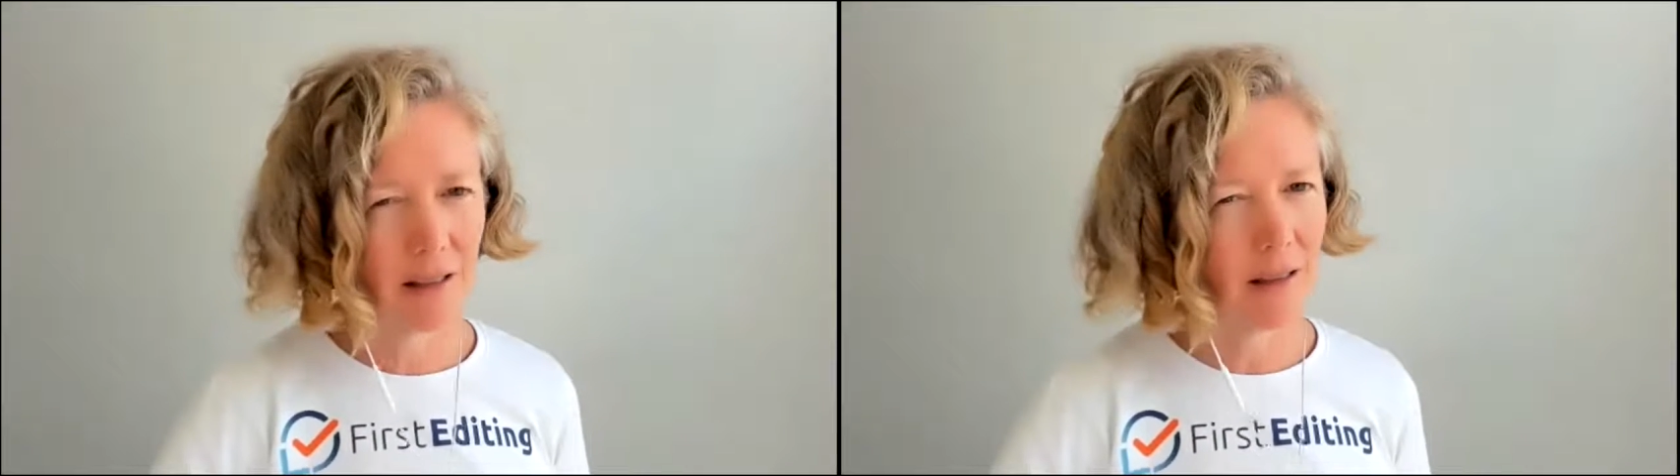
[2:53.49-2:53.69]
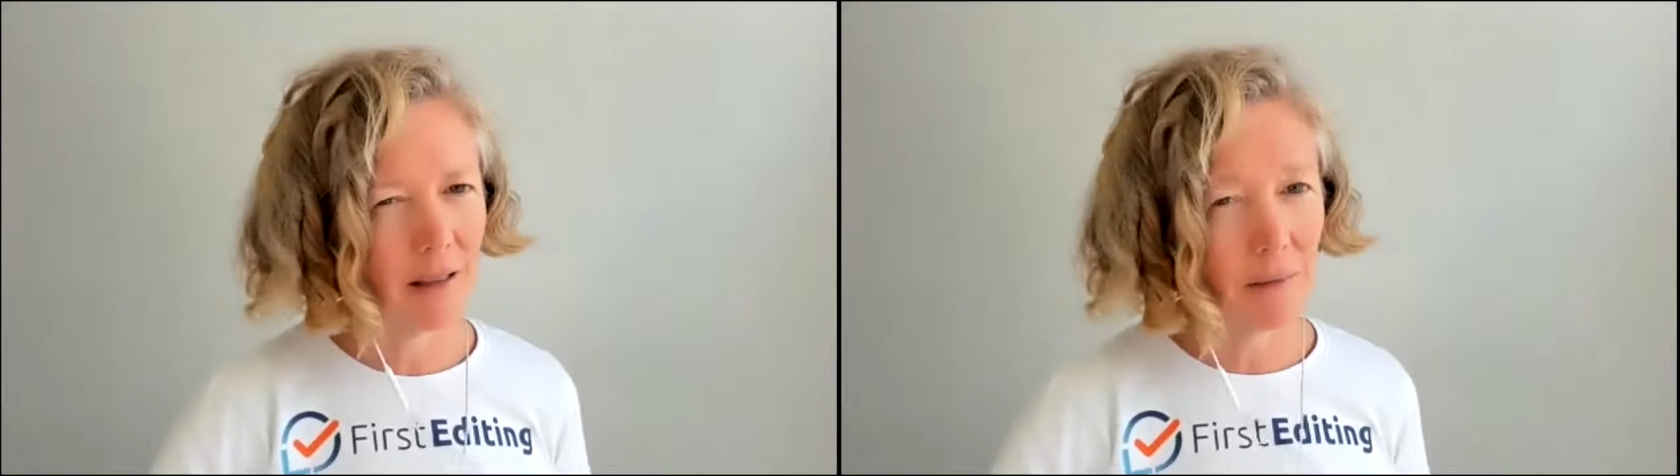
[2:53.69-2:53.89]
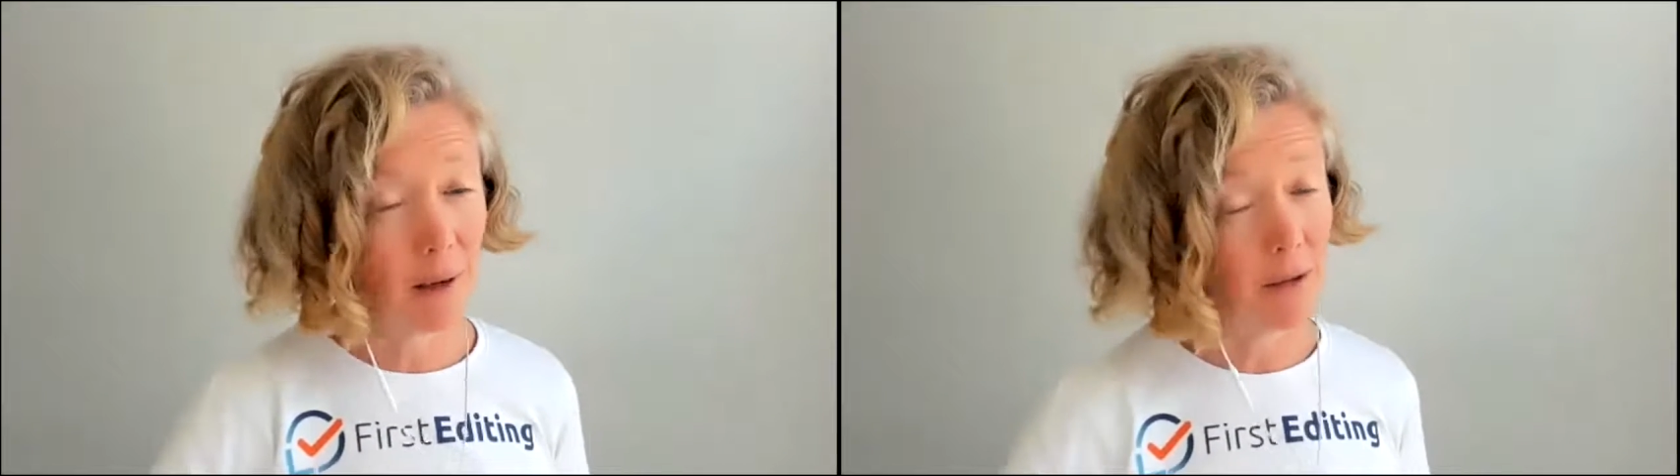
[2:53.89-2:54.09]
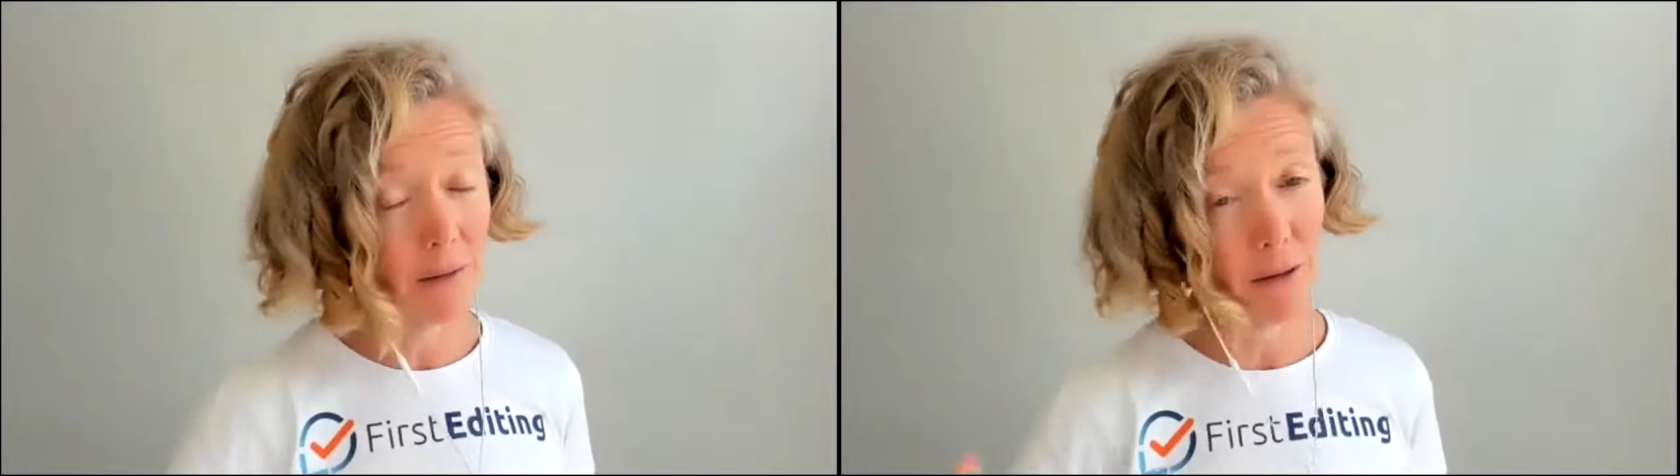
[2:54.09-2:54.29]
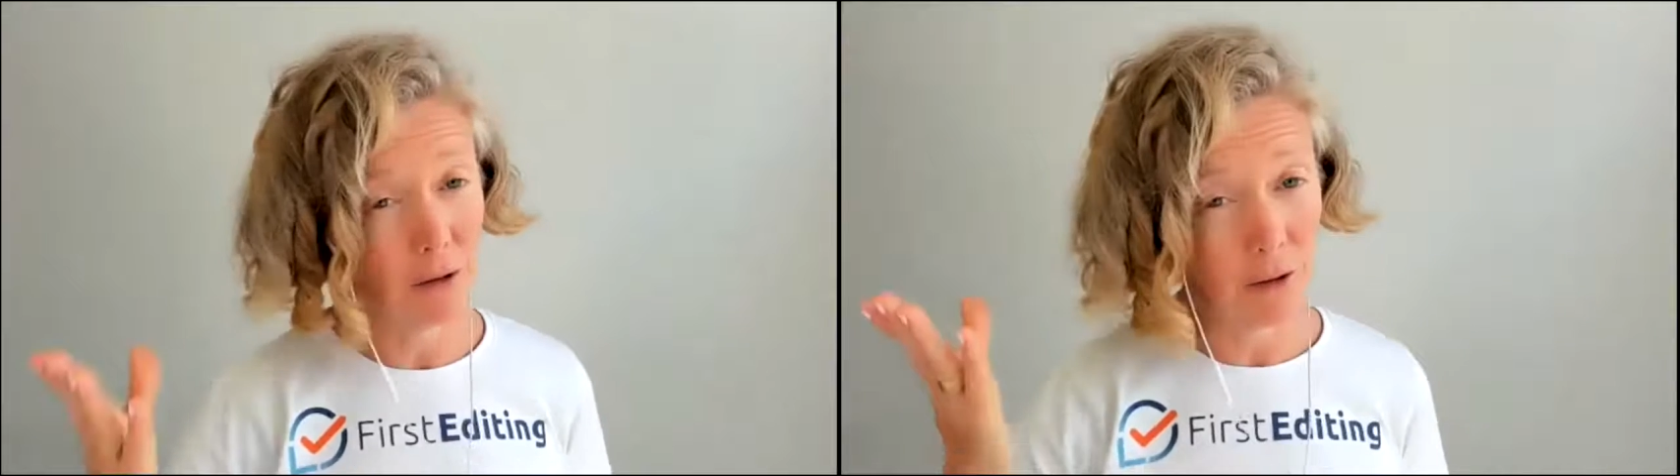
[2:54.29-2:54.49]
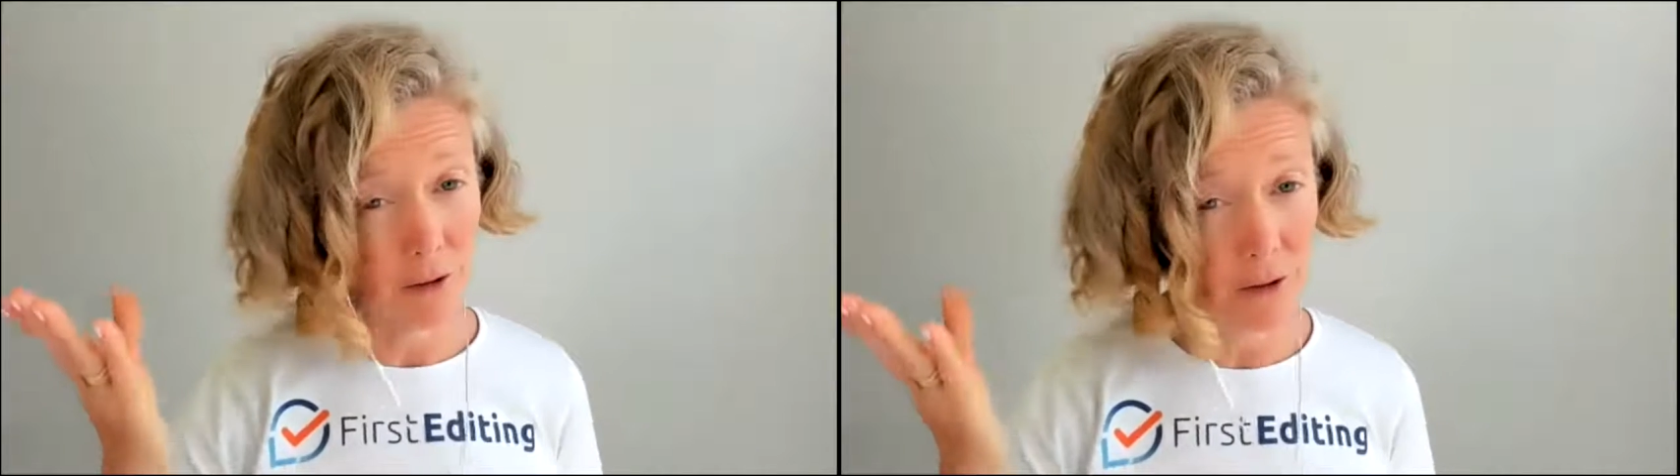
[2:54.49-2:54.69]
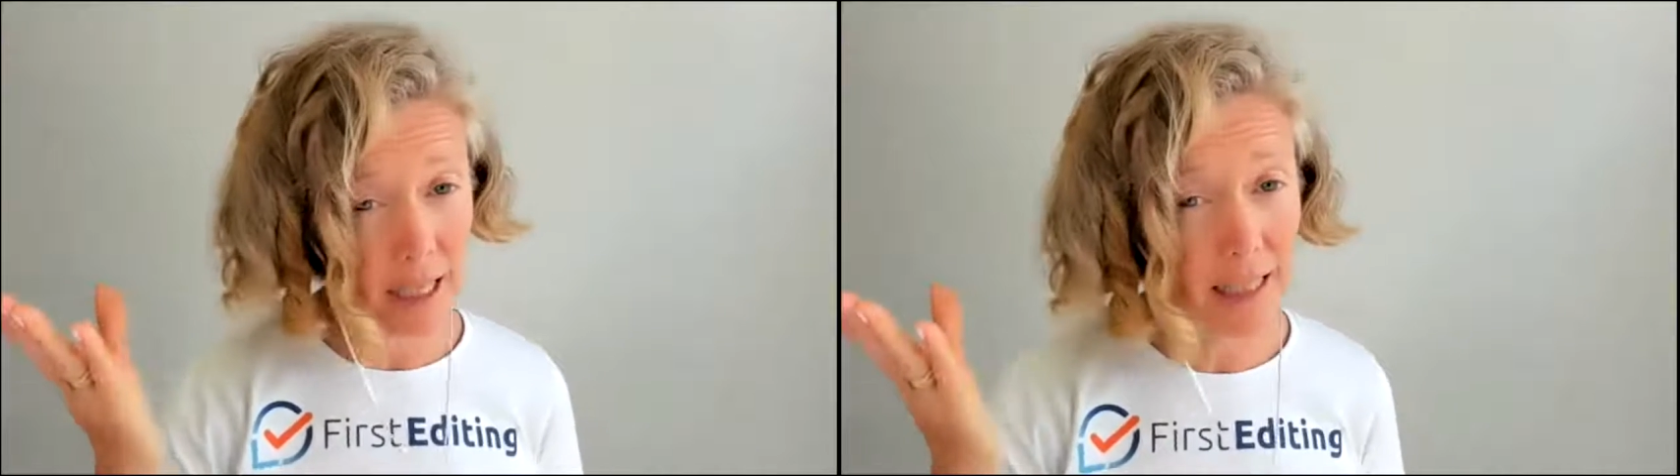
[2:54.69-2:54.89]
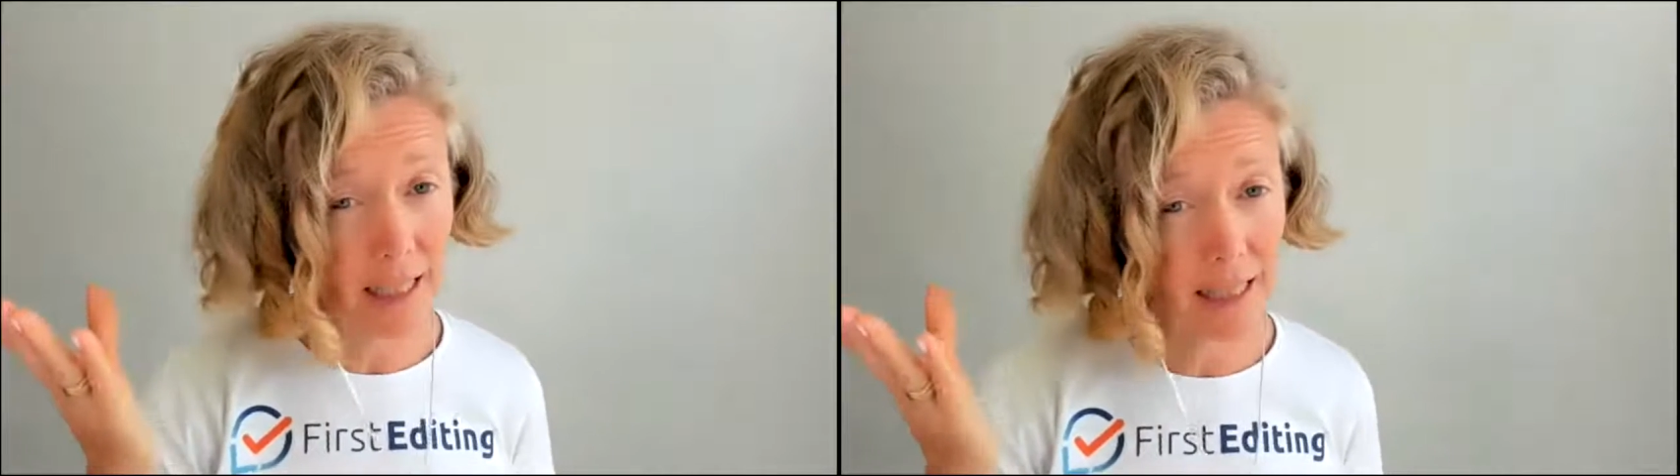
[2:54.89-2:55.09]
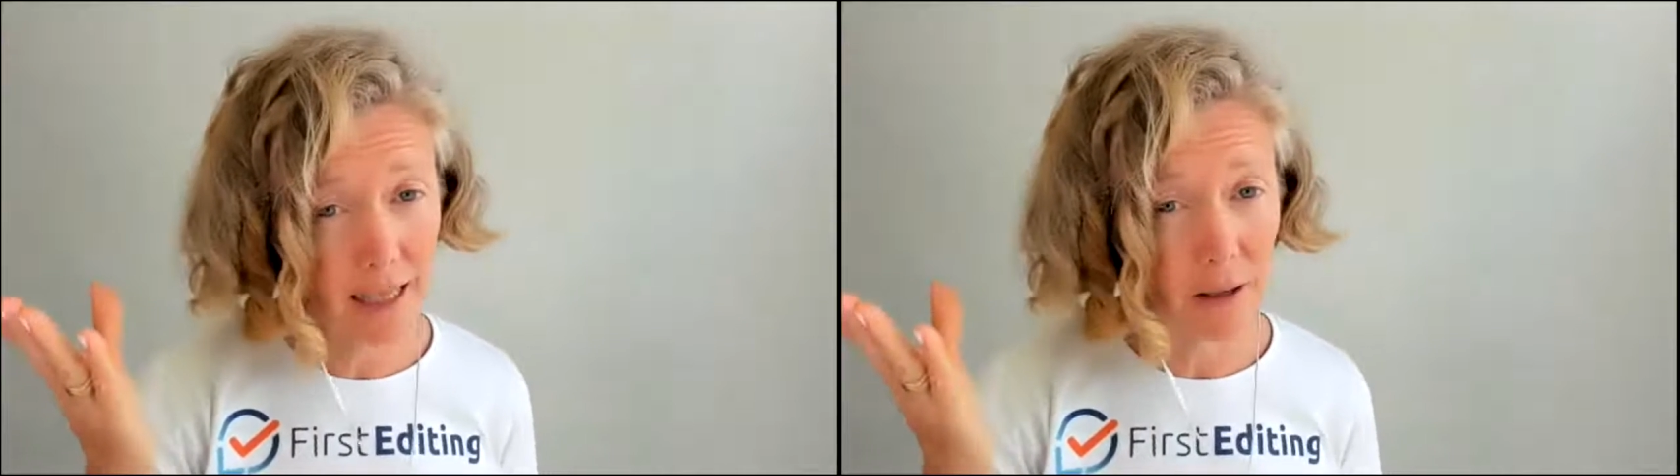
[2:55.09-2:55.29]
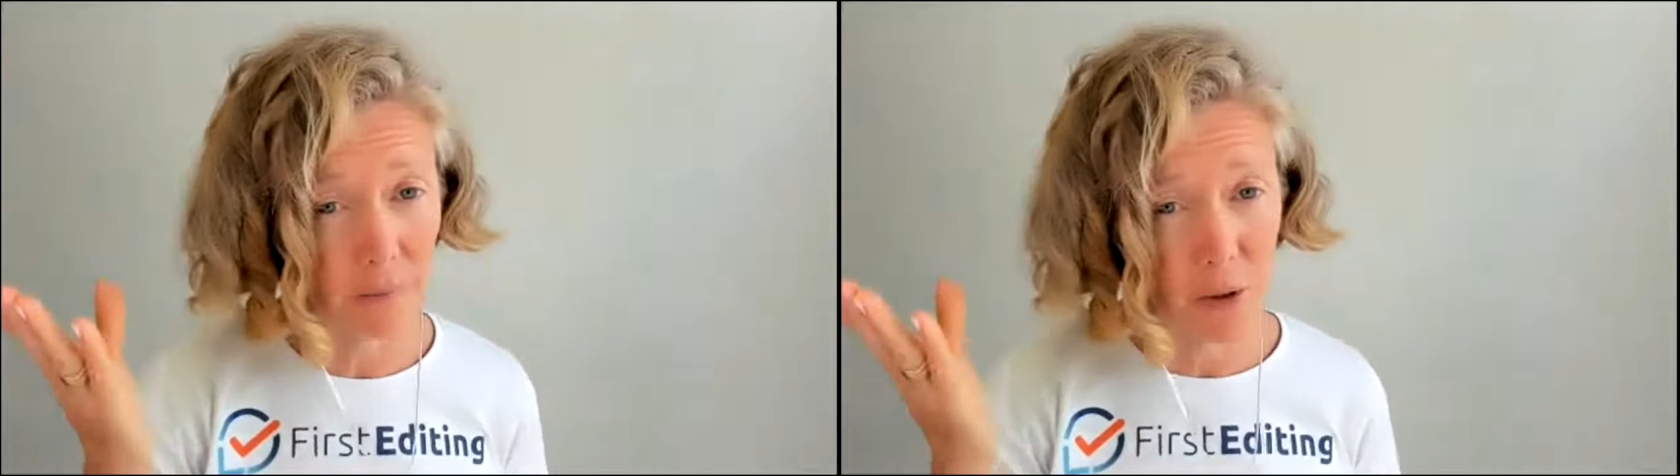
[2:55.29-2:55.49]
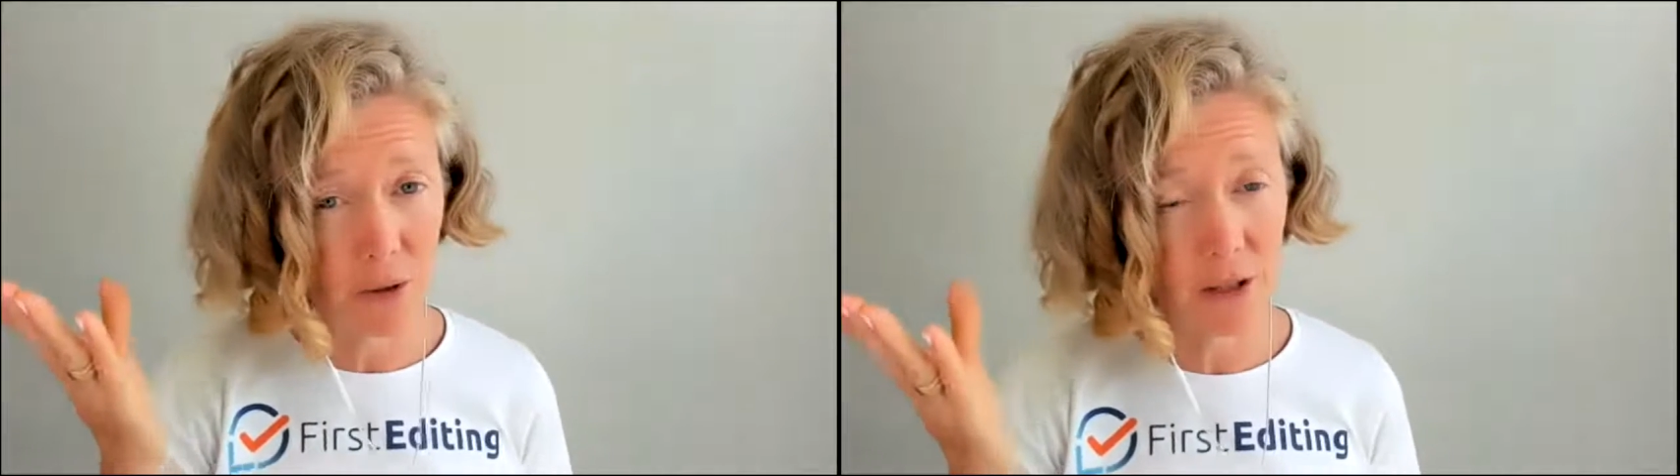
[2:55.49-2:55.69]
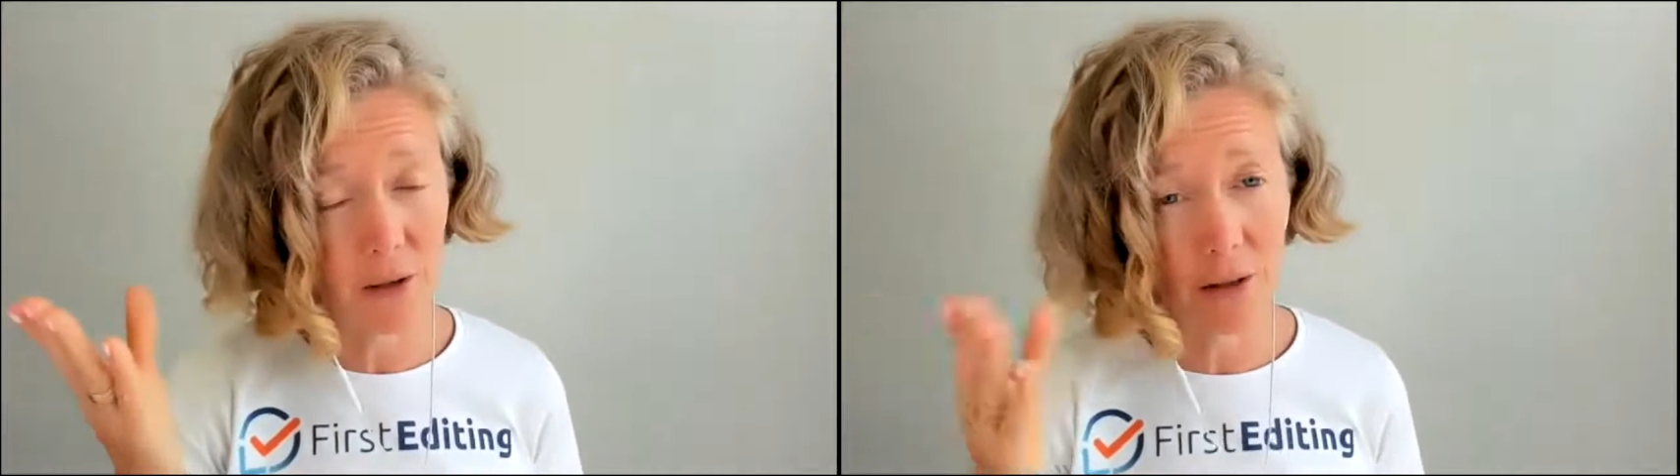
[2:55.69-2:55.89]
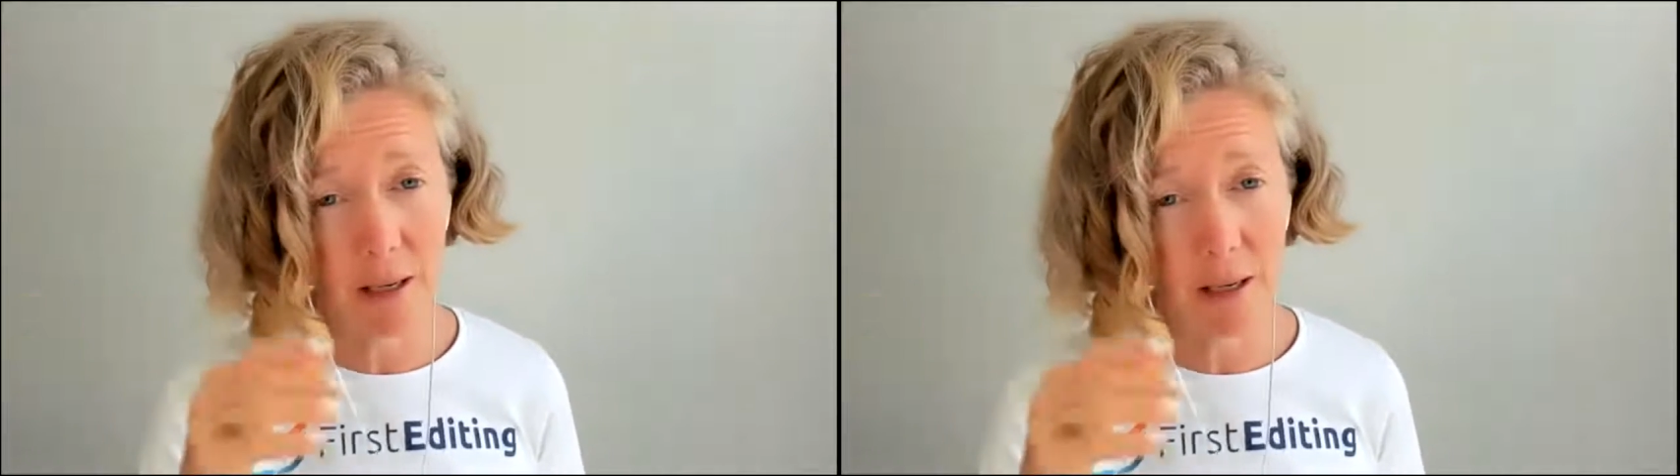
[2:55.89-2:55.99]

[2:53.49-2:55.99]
You're telling us there are most of those.